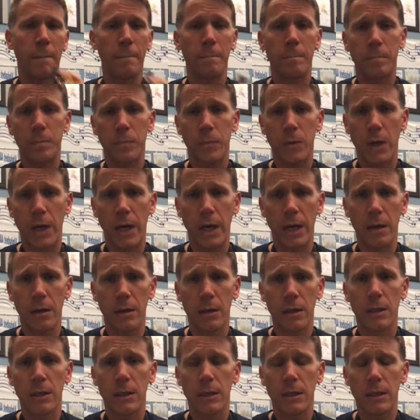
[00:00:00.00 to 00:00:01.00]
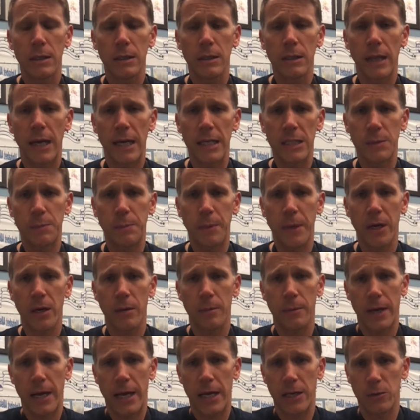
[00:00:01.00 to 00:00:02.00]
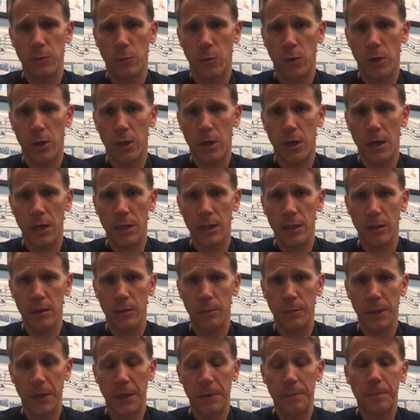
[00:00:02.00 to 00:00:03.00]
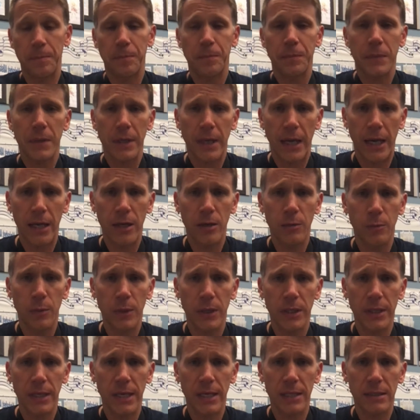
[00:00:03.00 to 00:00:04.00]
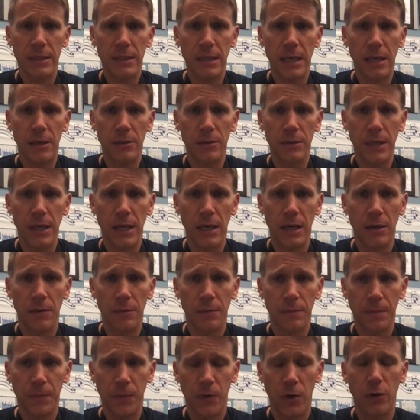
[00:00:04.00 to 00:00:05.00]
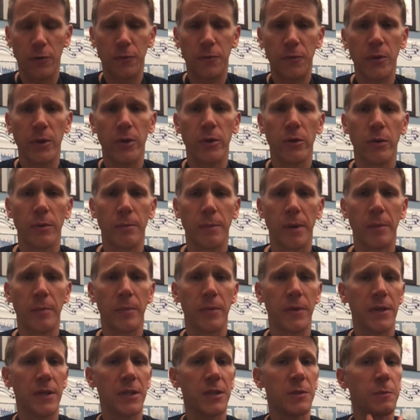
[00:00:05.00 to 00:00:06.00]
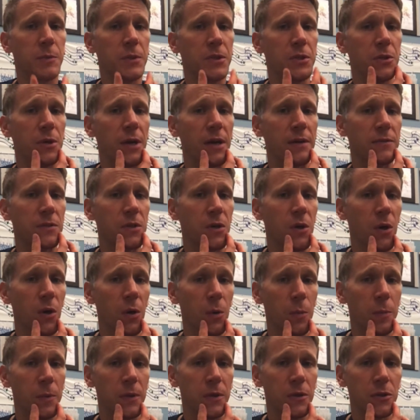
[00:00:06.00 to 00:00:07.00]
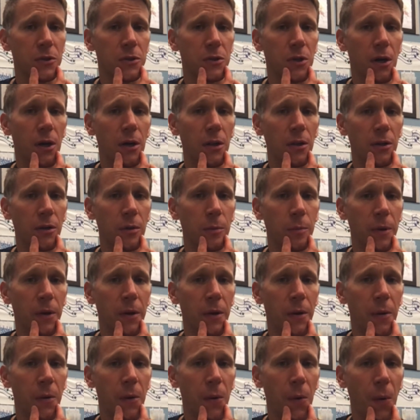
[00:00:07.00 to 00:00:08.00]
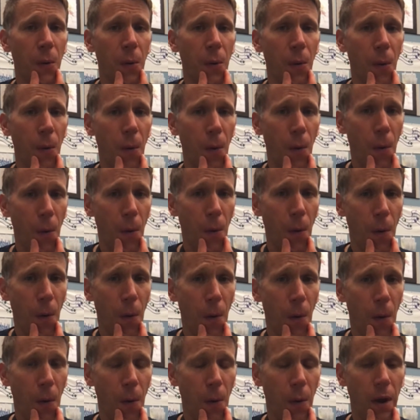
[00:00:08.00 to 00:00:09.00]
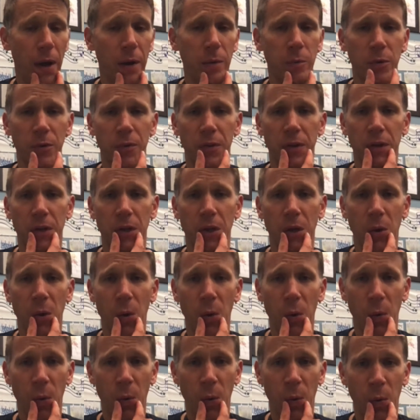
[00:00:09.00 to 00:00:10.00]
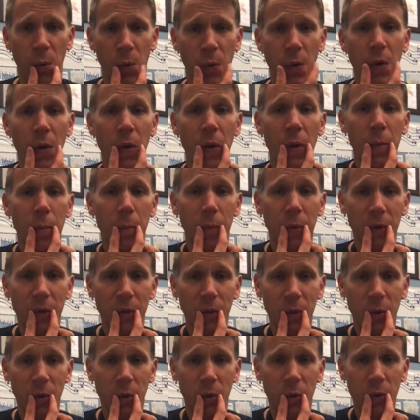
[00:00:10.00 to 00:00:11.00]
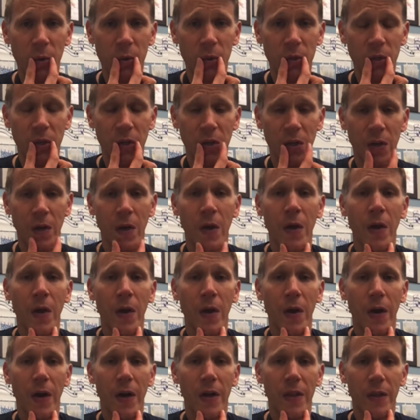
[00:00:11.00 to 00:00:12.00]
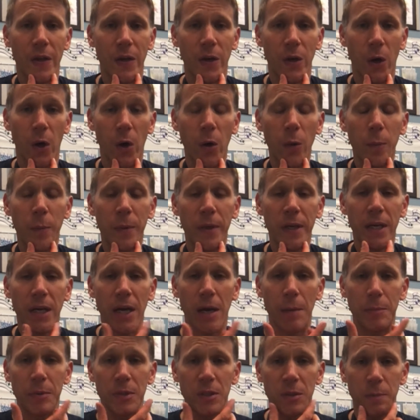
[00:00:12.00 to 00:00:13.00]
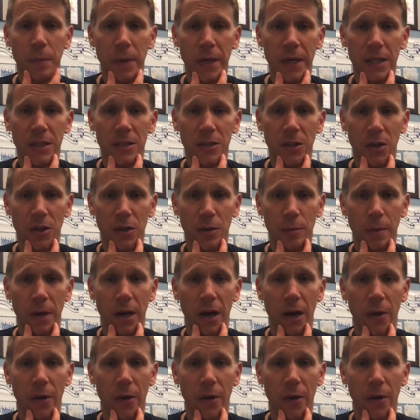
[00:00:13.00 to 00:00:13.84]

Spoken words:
Okay, lots better, but I had to work on it a little bit. How do you bring that sound down? Hopefully you remember this, but you have to open your jaw a little bit, right? We're thinking ooh, bringing the corners in, and then opening up a space on your mouth.